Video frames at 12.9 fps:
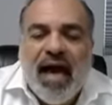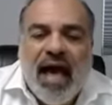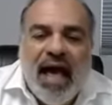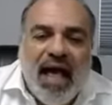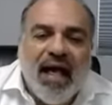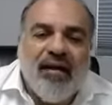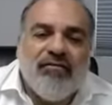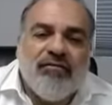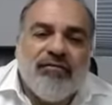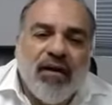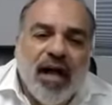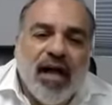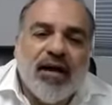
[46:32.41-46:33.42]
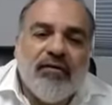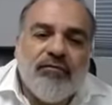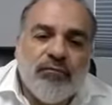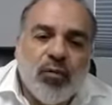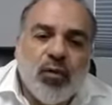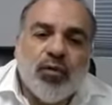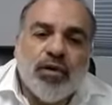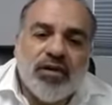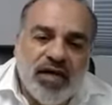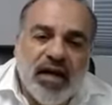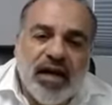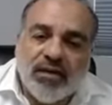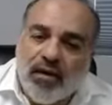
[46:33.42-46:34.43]
have
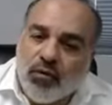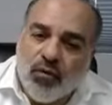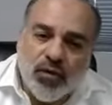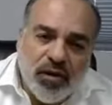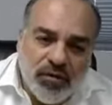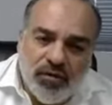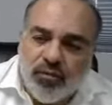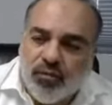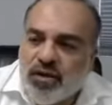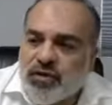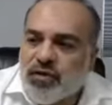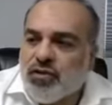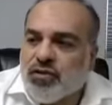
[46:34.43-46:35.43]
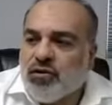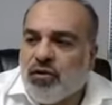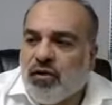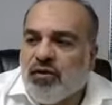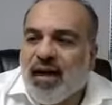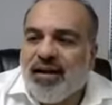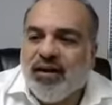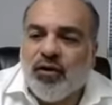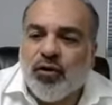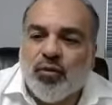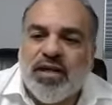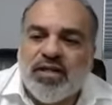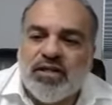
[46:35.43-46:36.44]
5.8, according to research and all that,
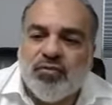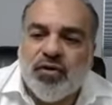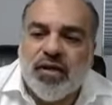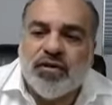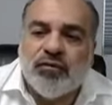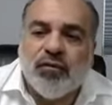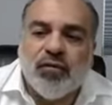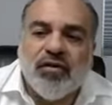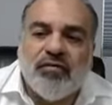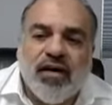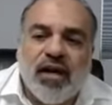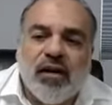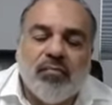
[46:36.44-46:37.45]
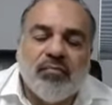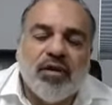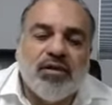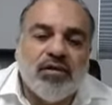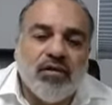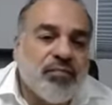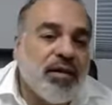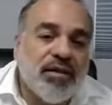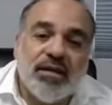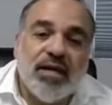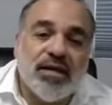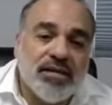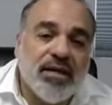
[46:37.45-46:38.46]
increased risk for development of
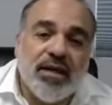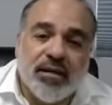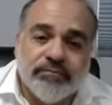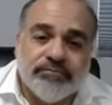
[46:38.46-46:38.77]
PTSD.